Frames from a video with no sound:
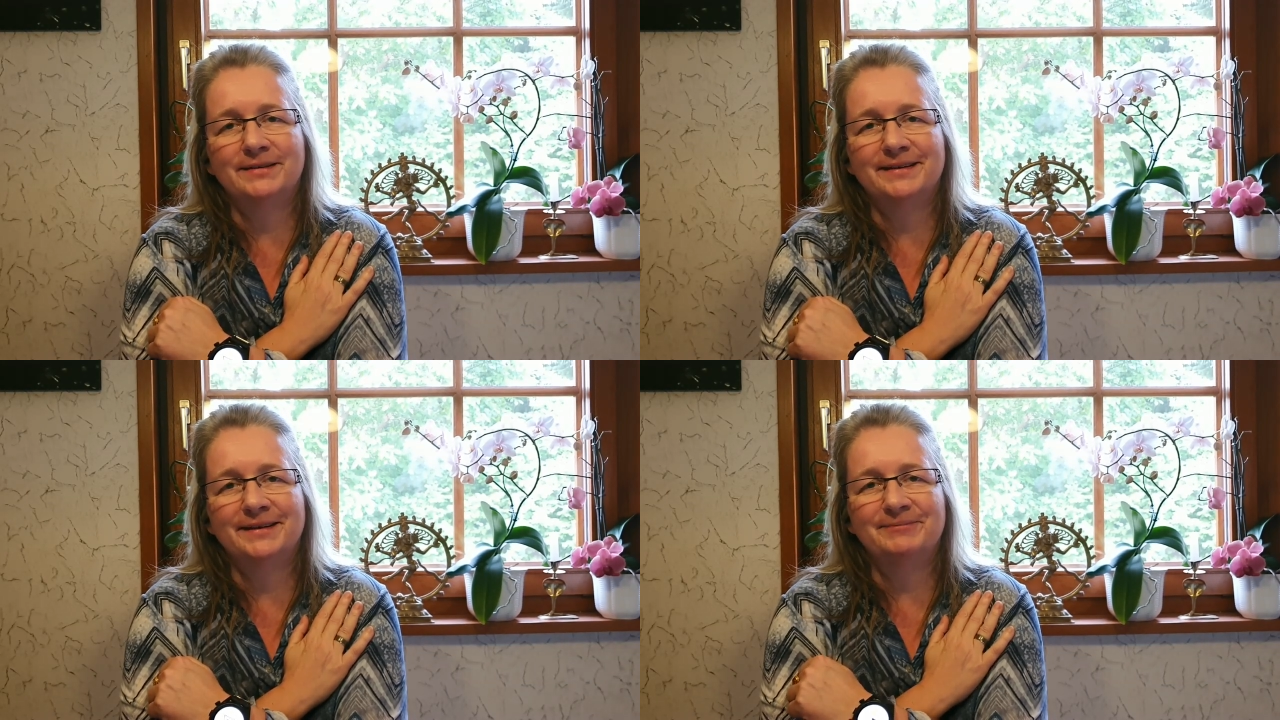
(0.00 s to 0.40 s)

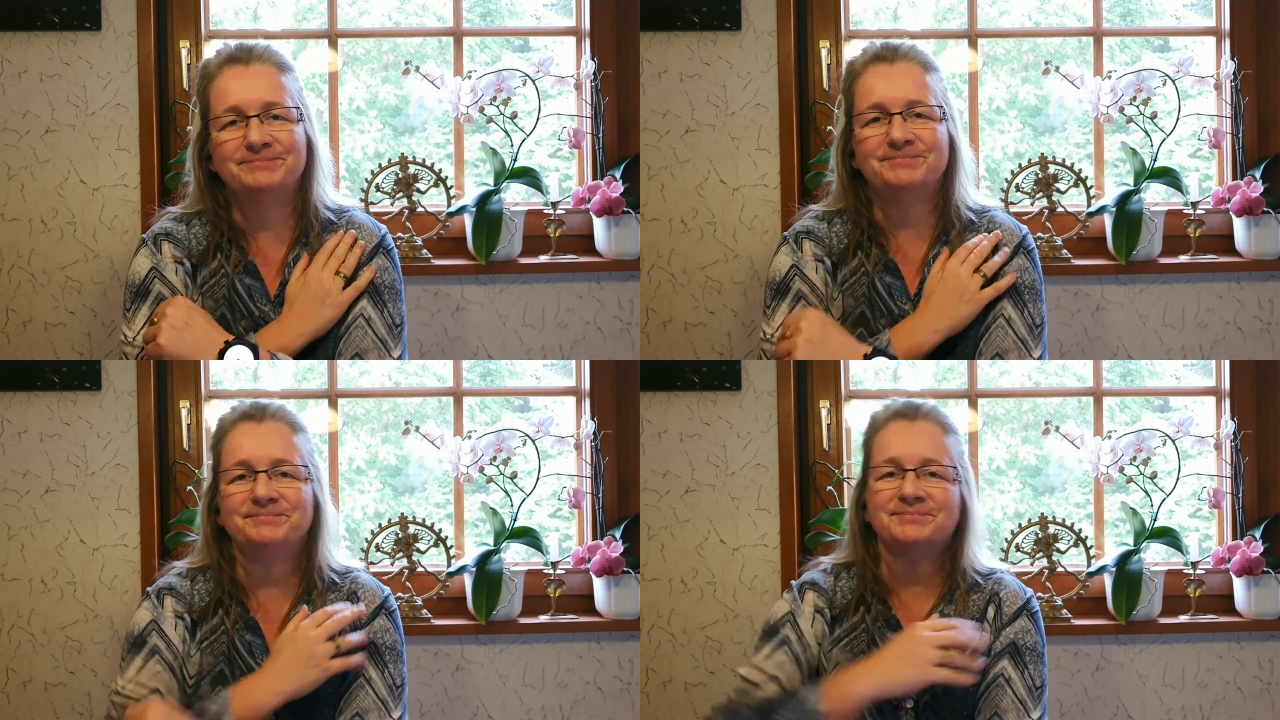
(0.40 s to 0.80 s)
day.
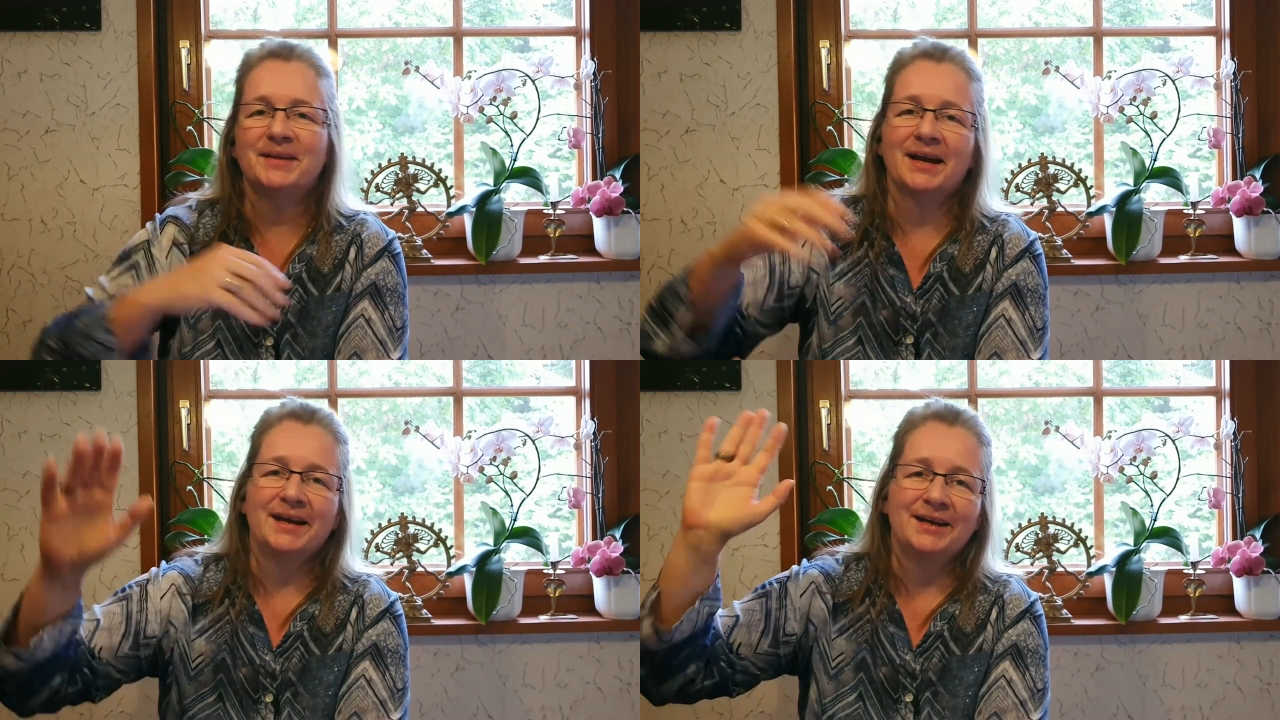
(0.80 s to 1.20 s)

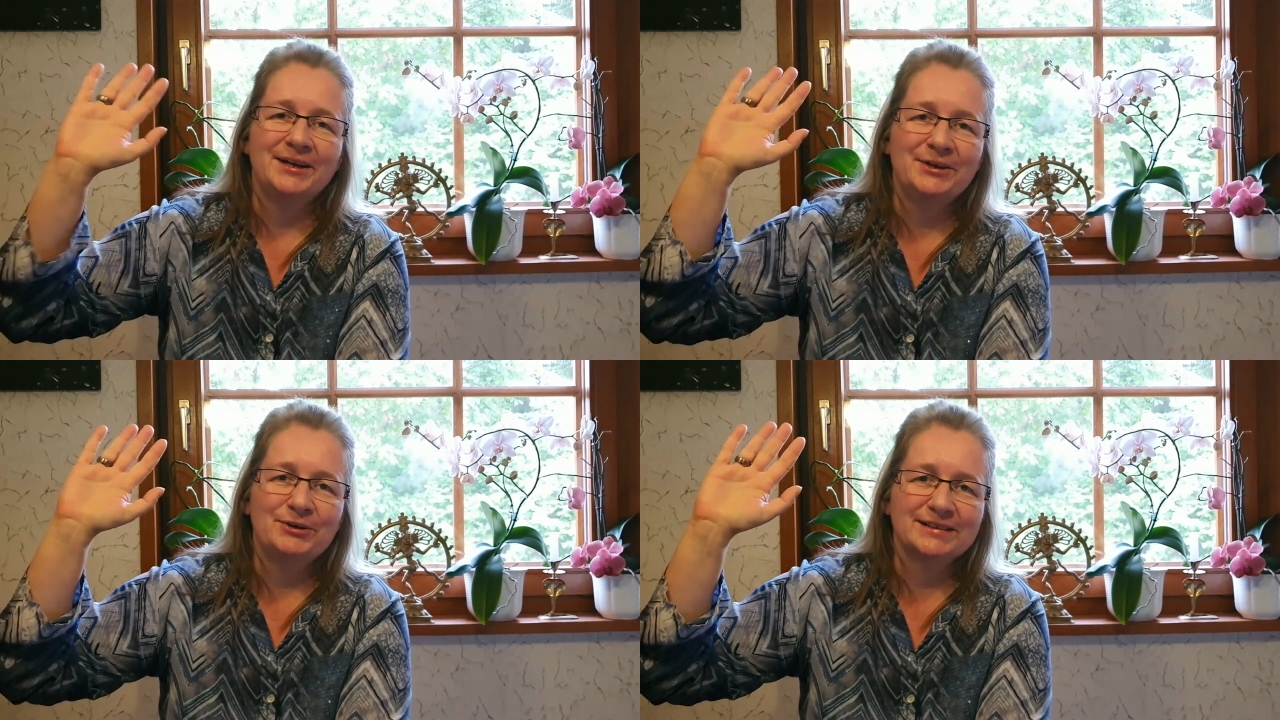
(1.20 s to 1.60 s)

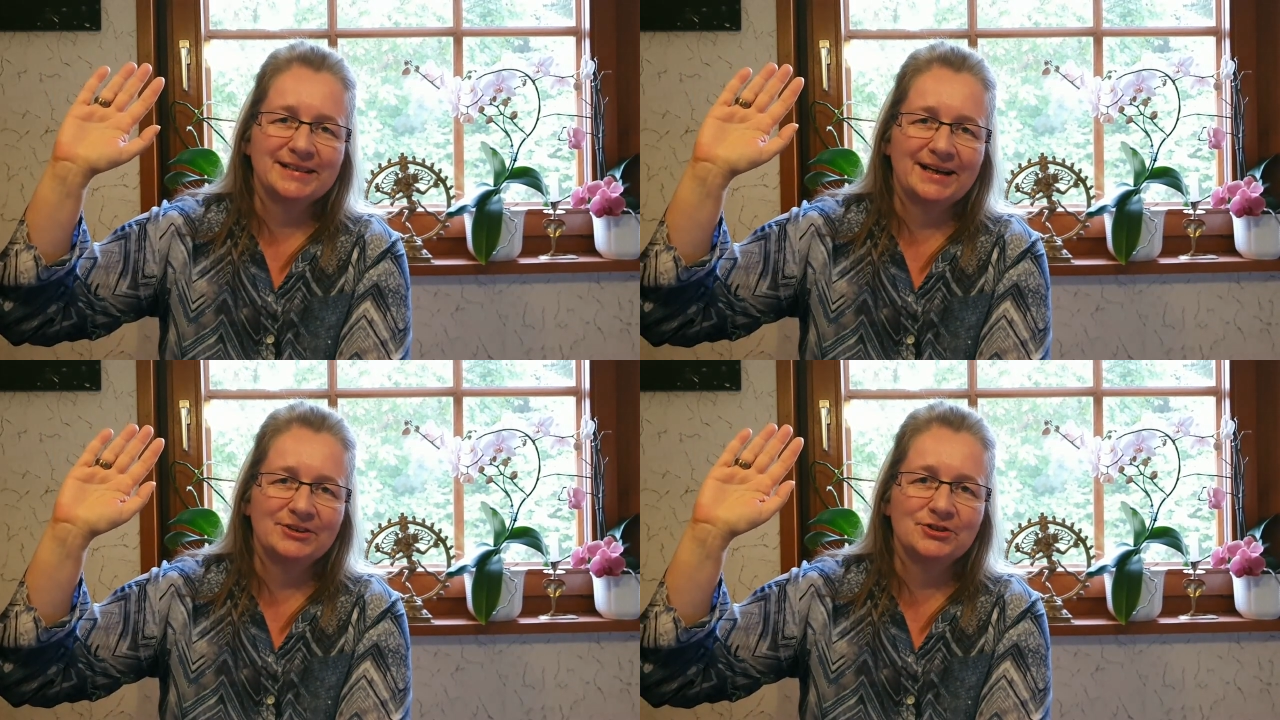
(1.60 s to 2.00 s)
Yours,
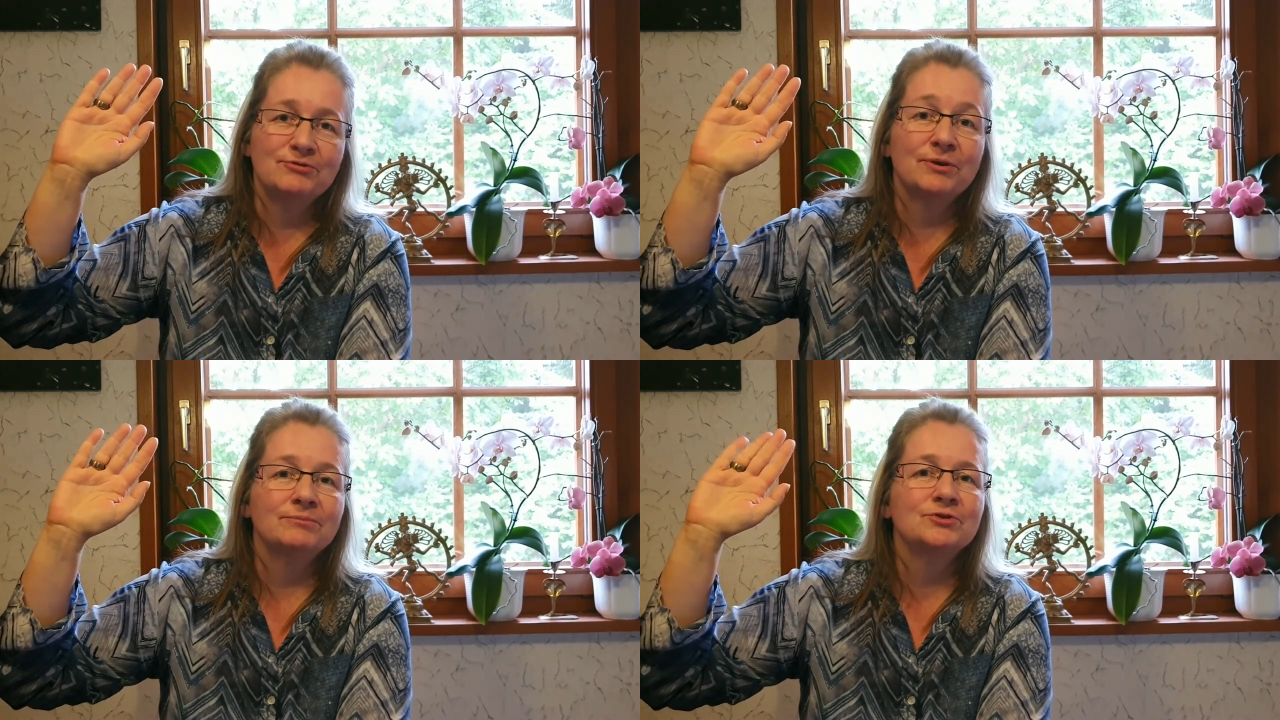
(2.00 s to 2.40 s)
Angie
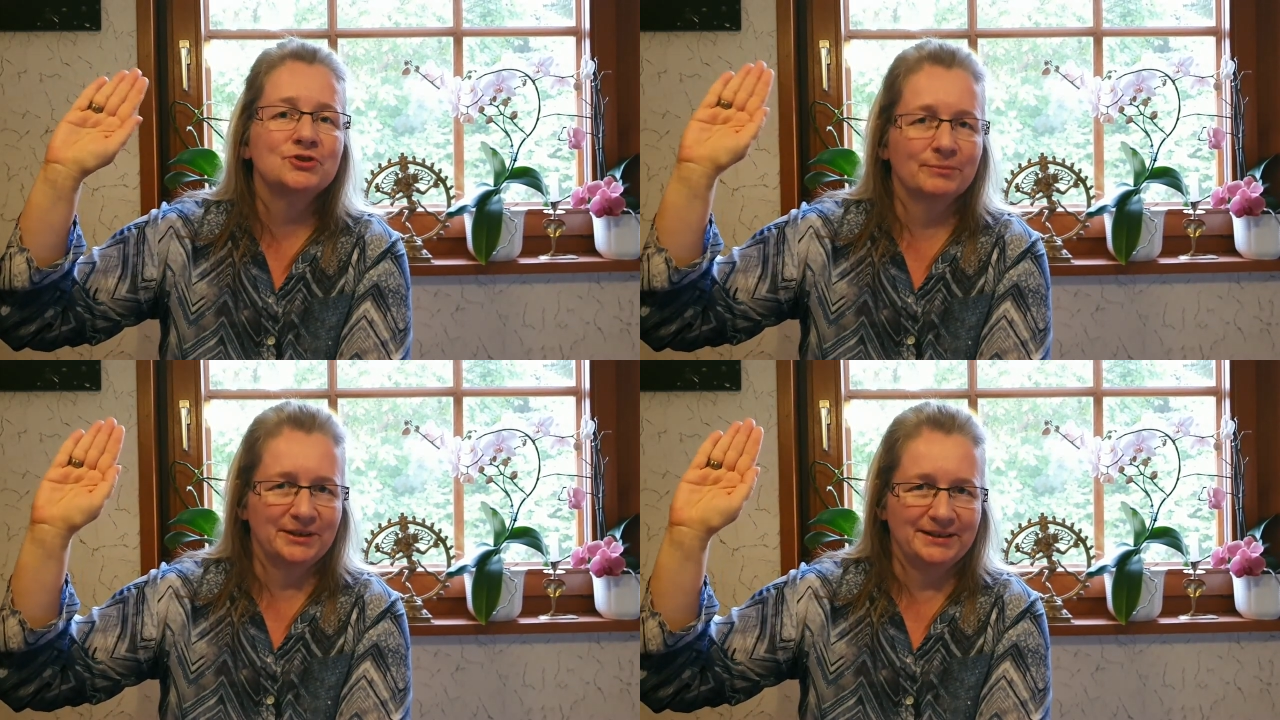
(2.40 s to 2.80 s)
from
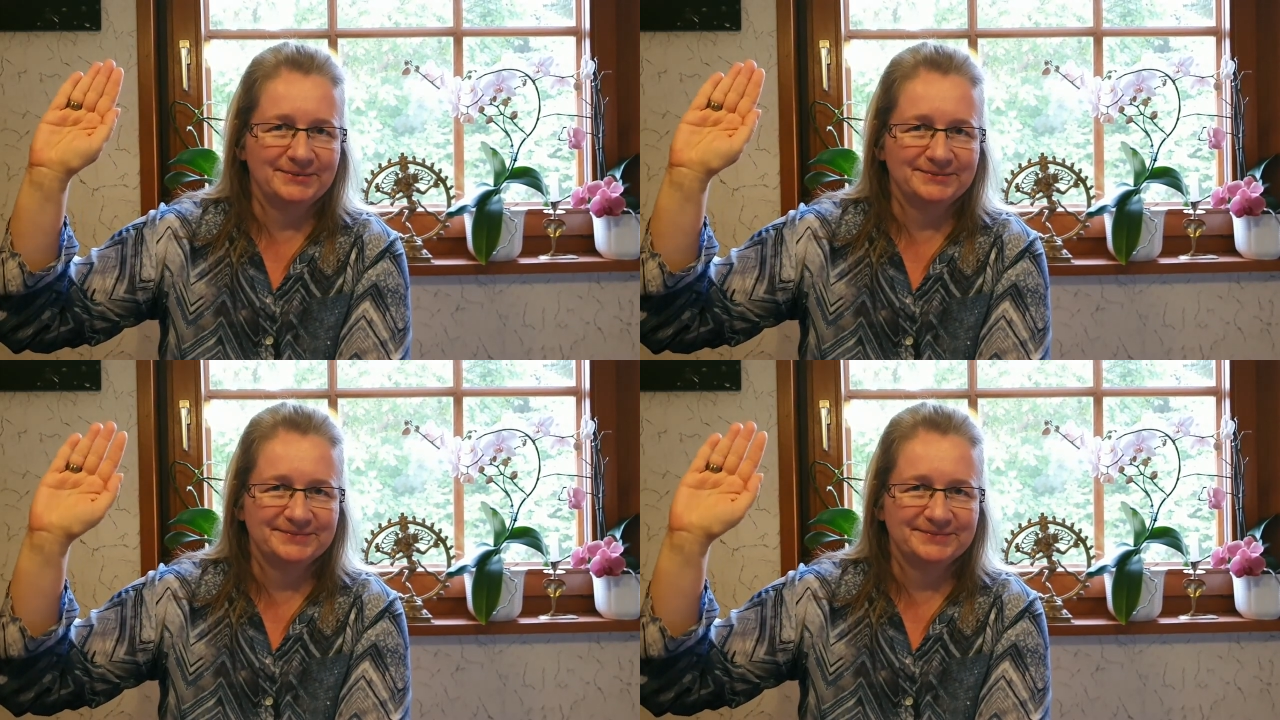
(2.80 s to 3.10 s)
Germany.